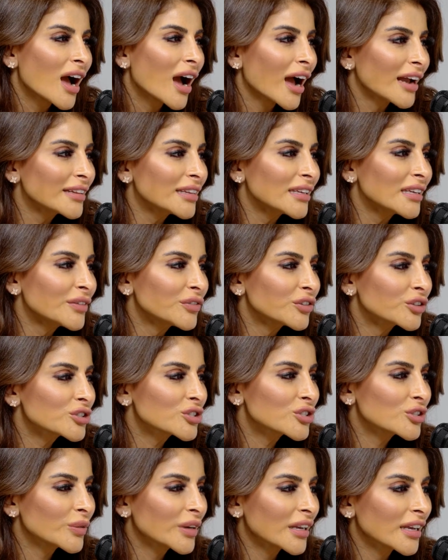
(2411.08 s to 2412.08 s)
I think if you're
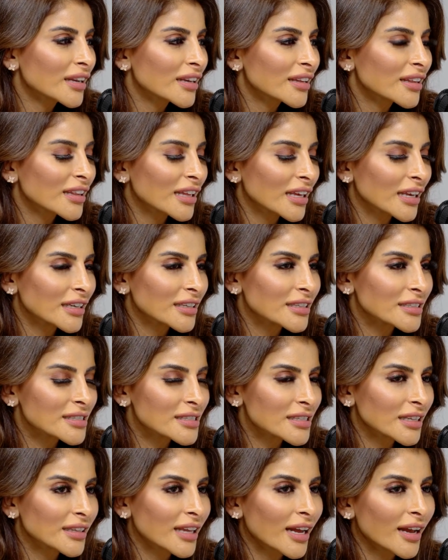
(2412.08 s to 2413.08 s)
doing things,
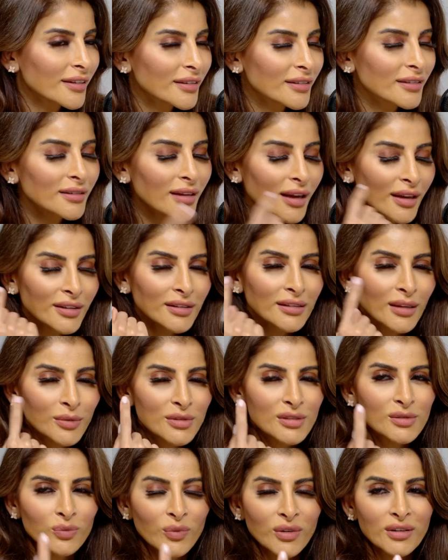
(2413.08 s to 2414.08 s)
and I think that
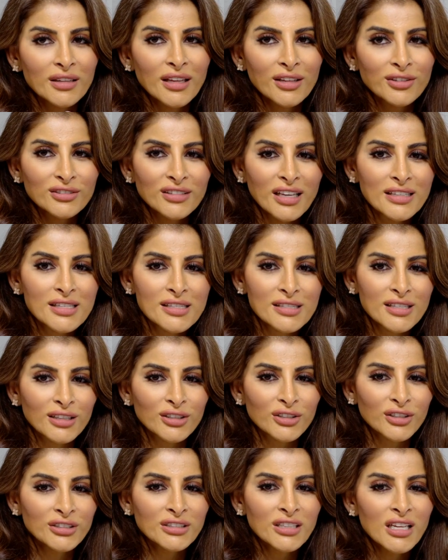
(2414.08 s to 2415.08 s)
was one of the other lessons I
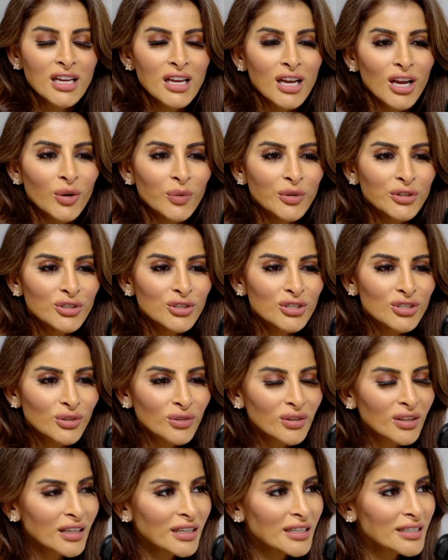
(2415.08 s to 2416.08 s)
learned, when you do
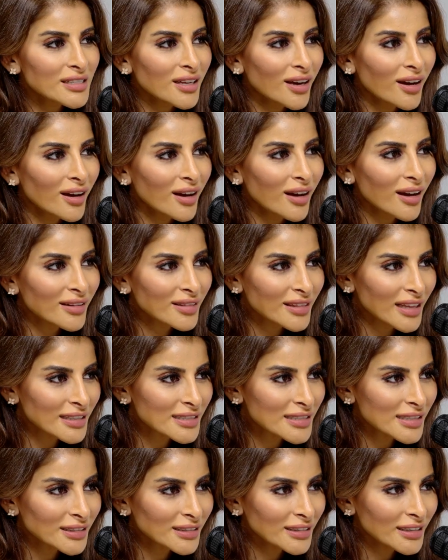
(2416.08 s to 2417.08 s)
things
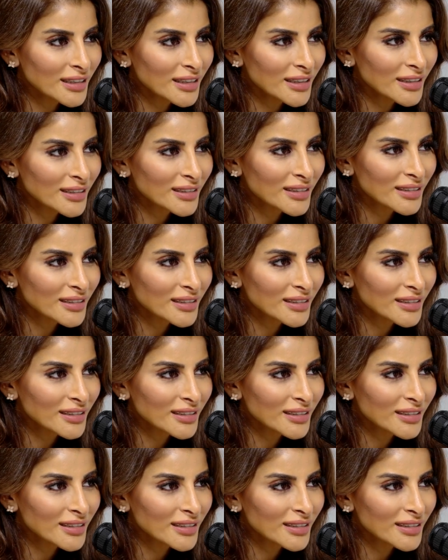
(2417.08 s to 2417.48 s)
authentically,